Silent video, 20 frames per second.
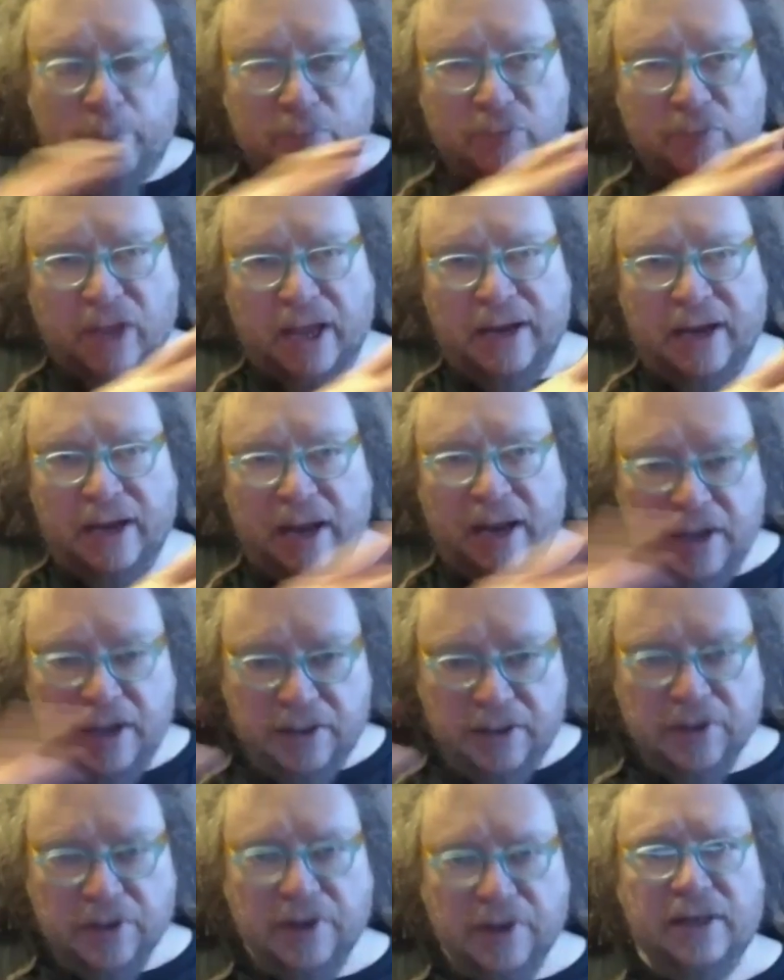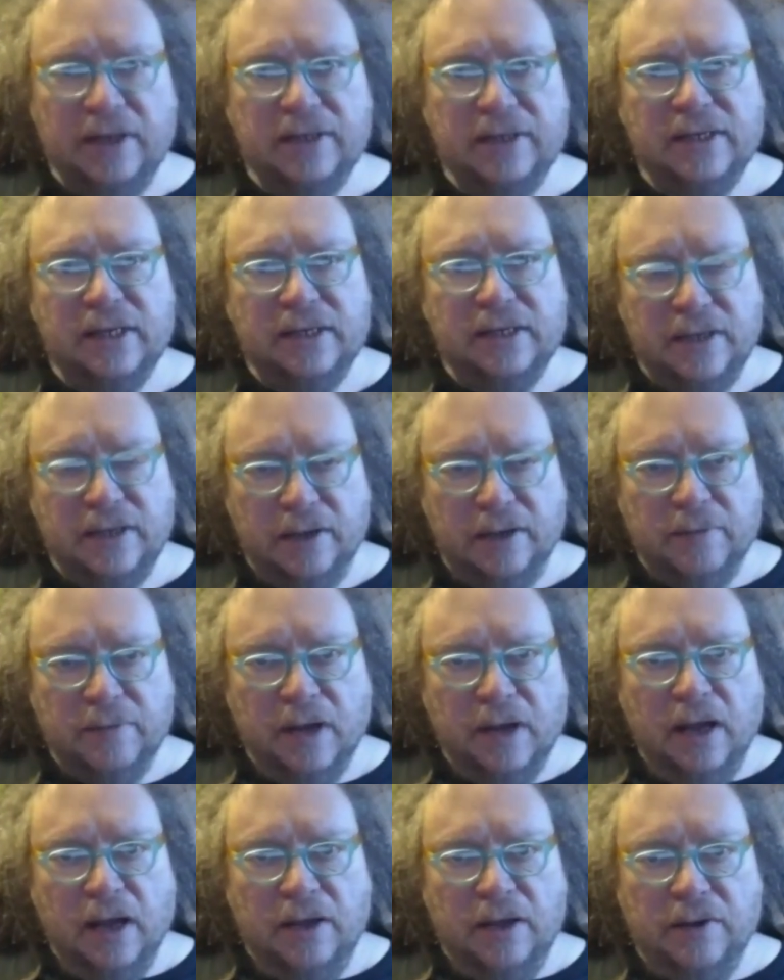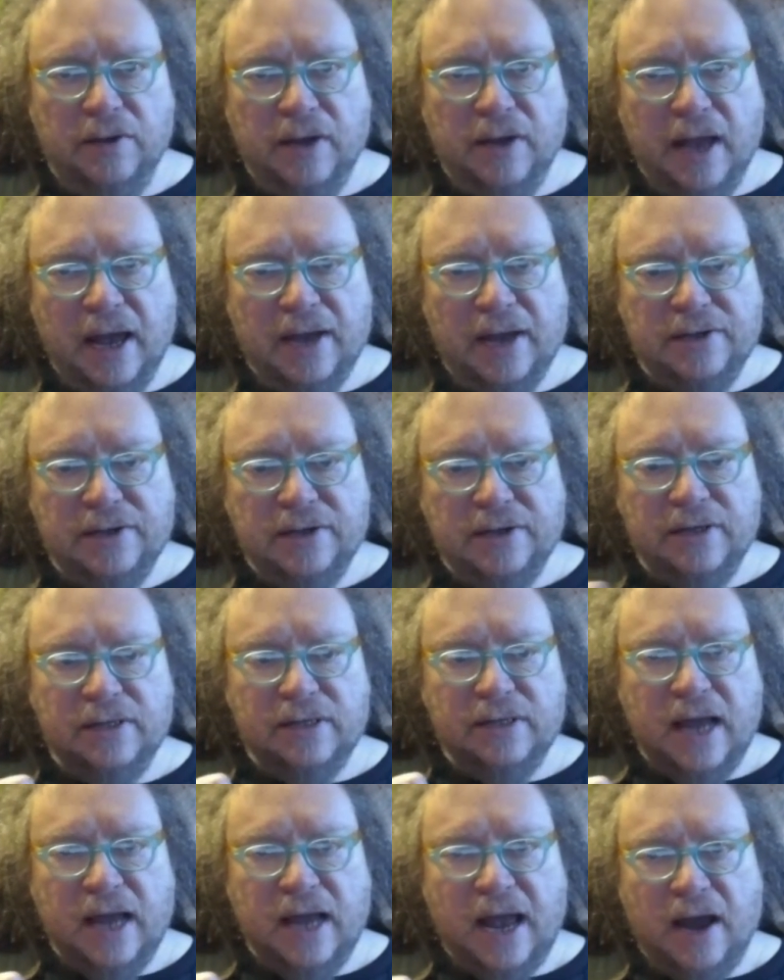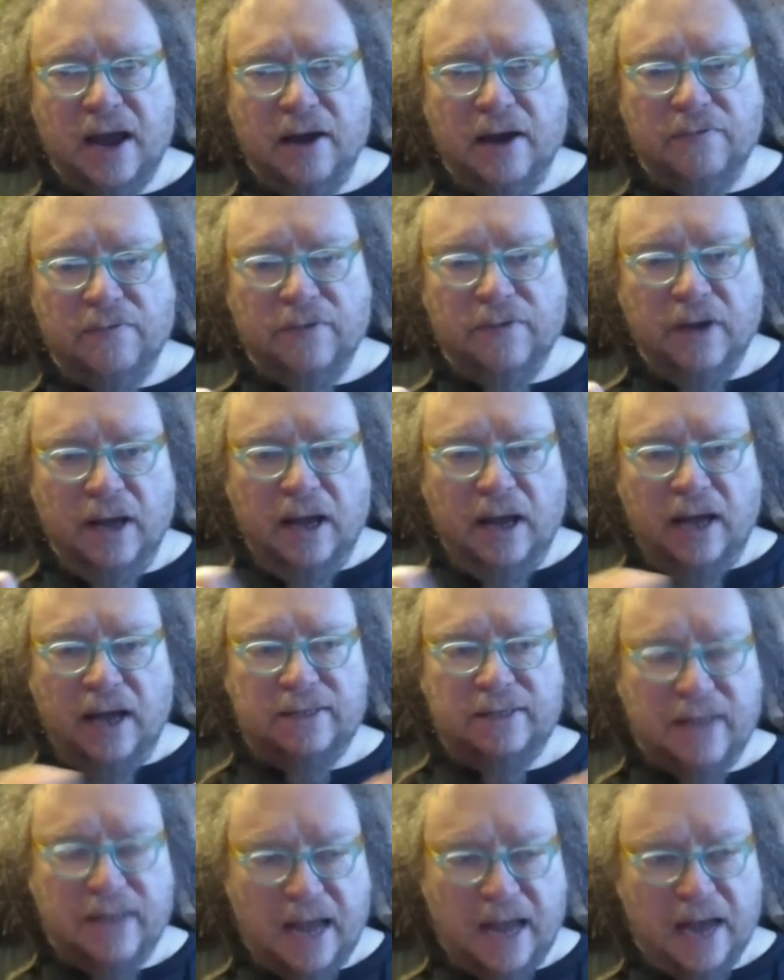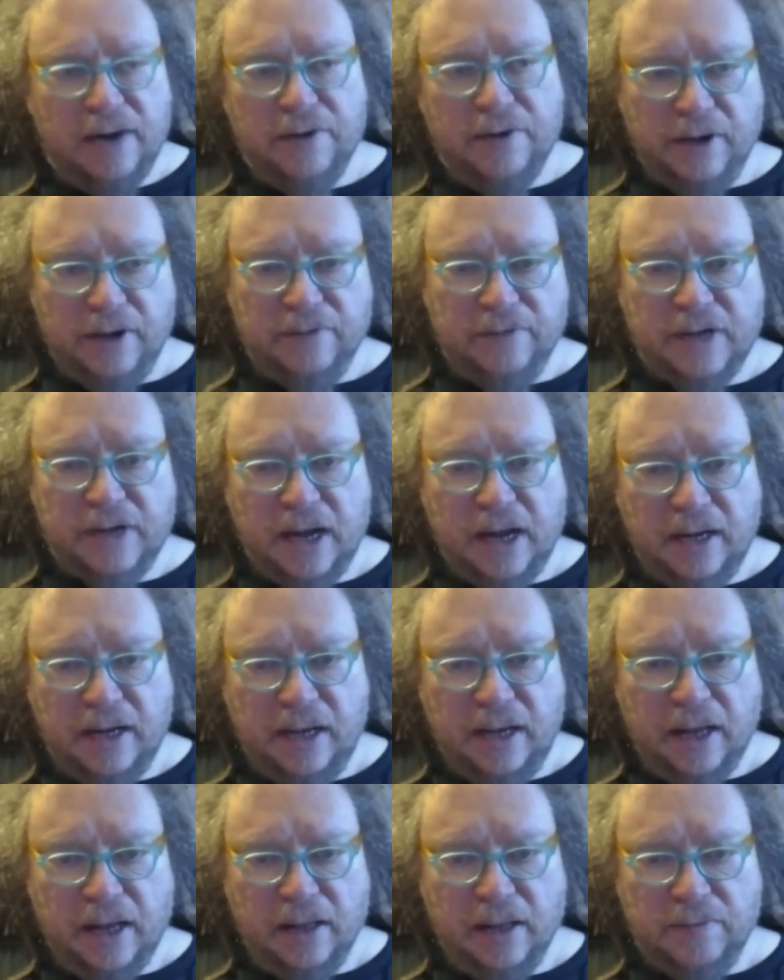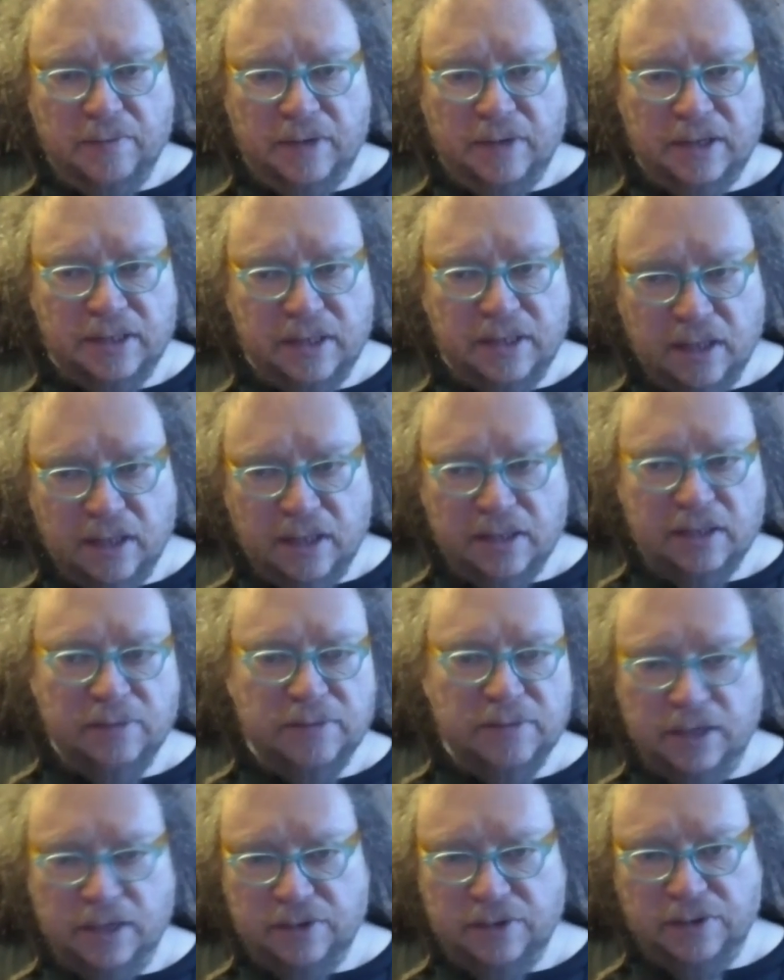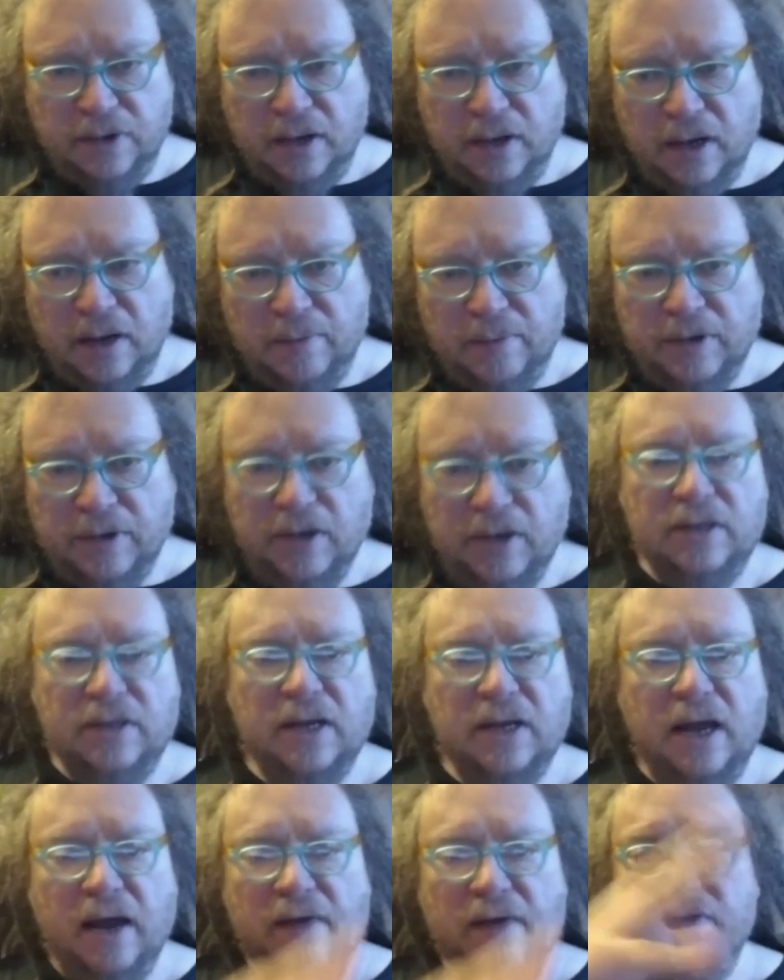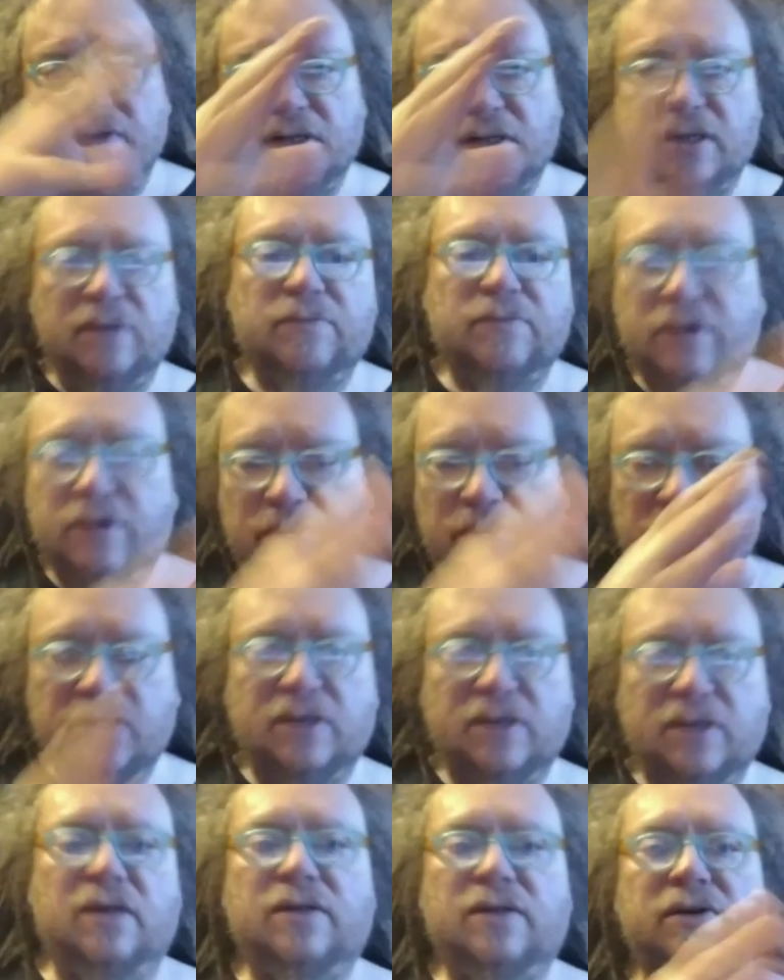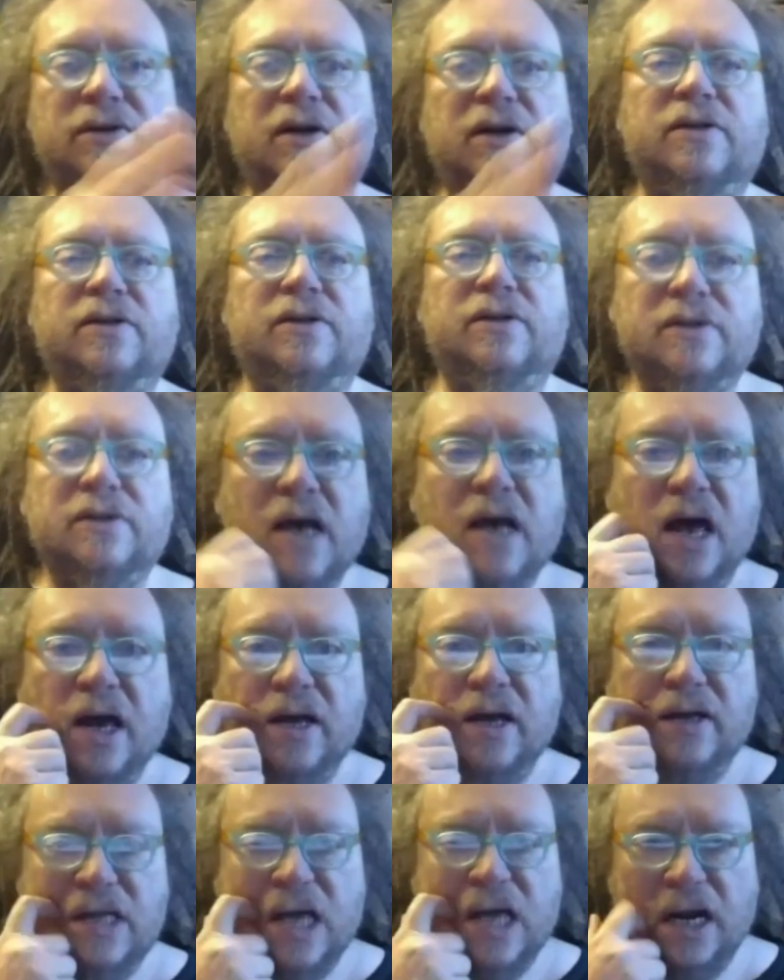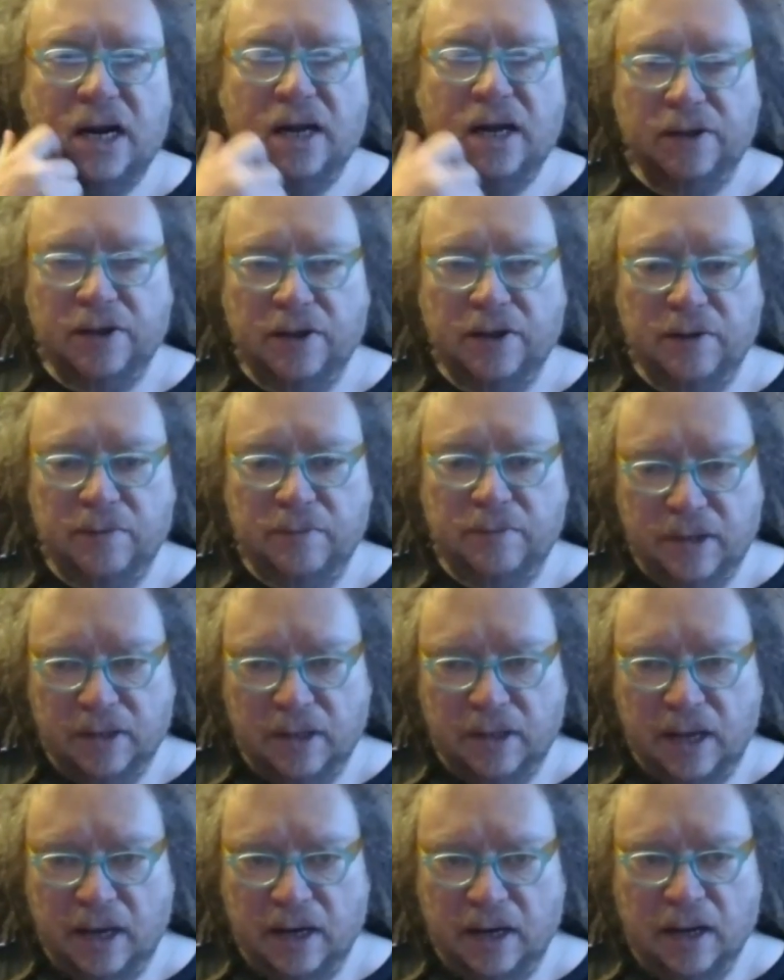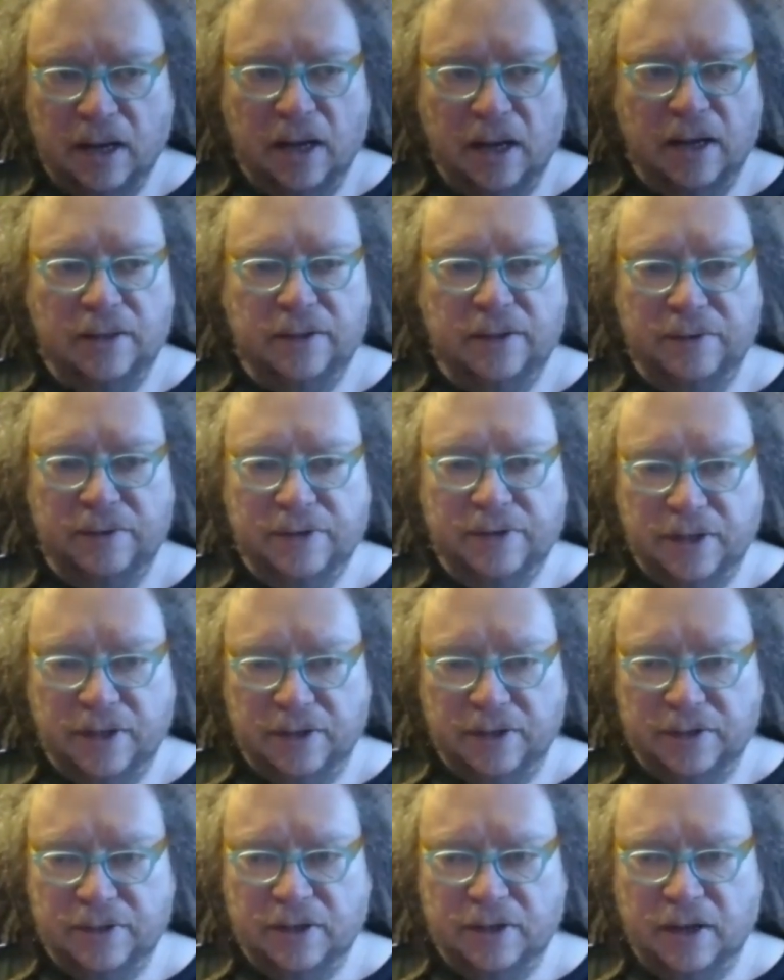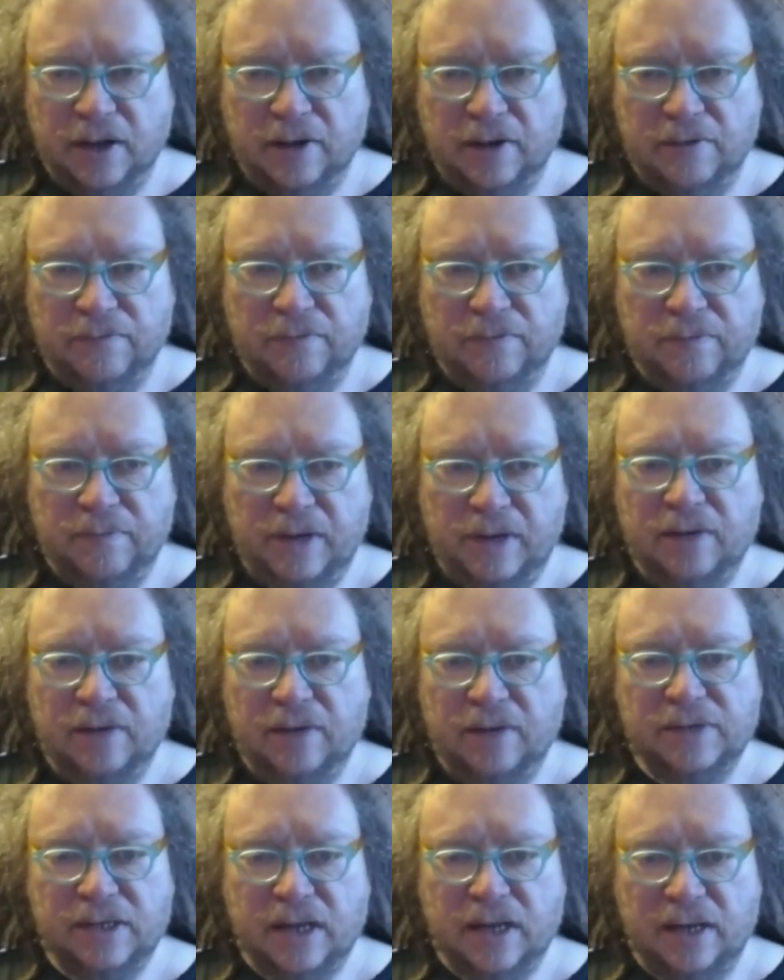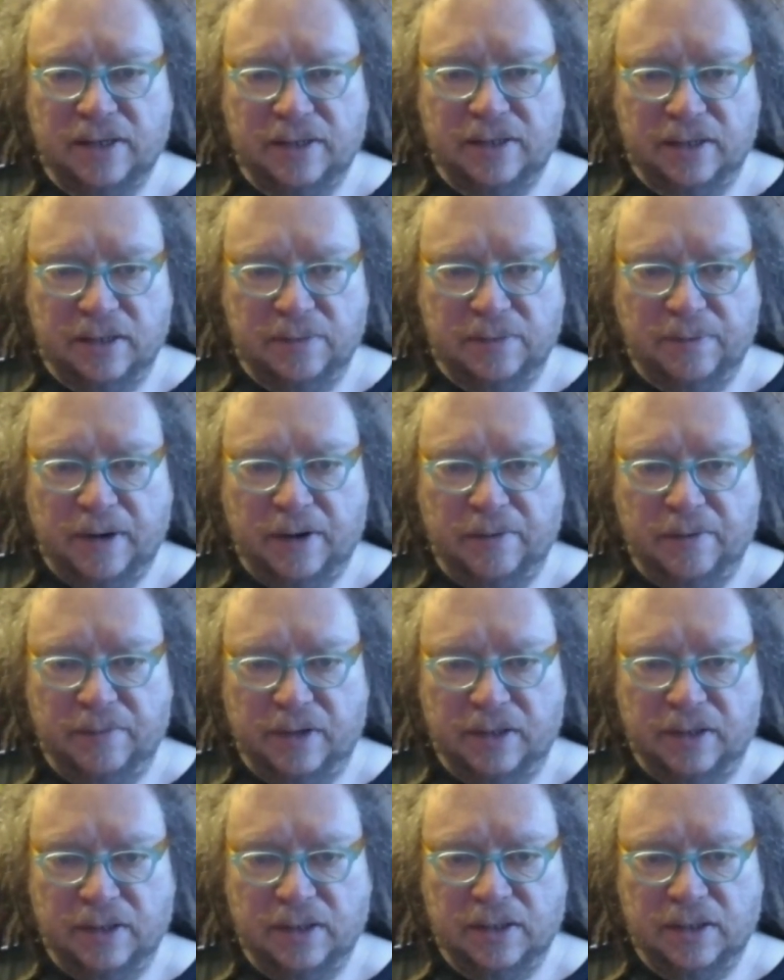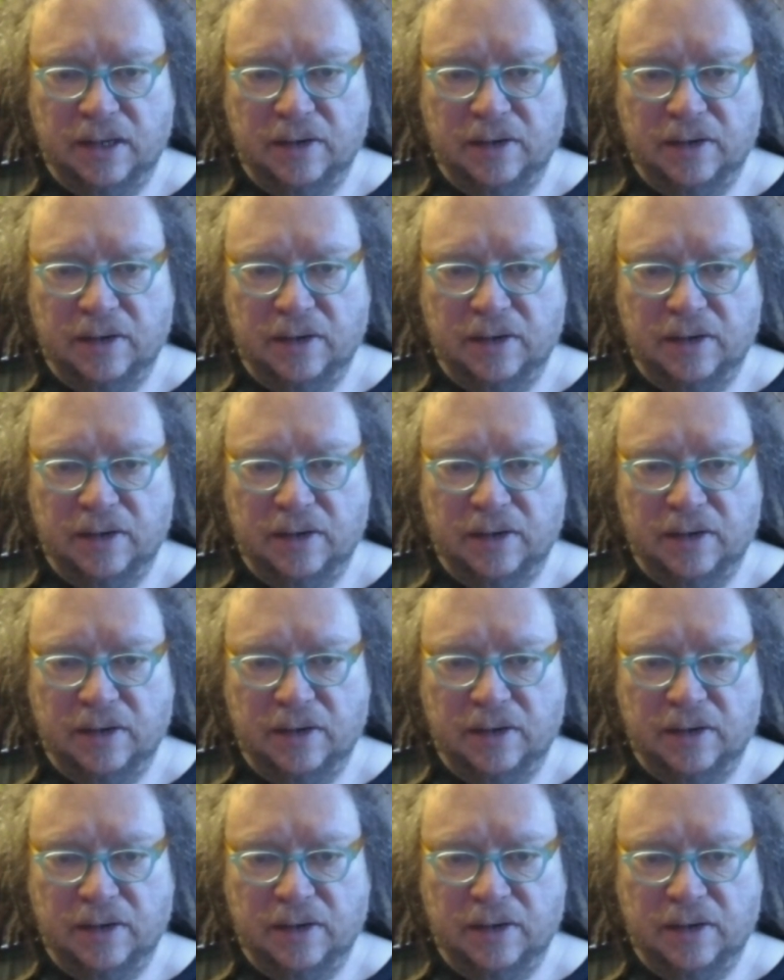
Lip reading: In any learning system, you can't just have a scattering of tiny elements and then some central hub. You need to have these in-between size structures that accumulate the results of medium-sized experiments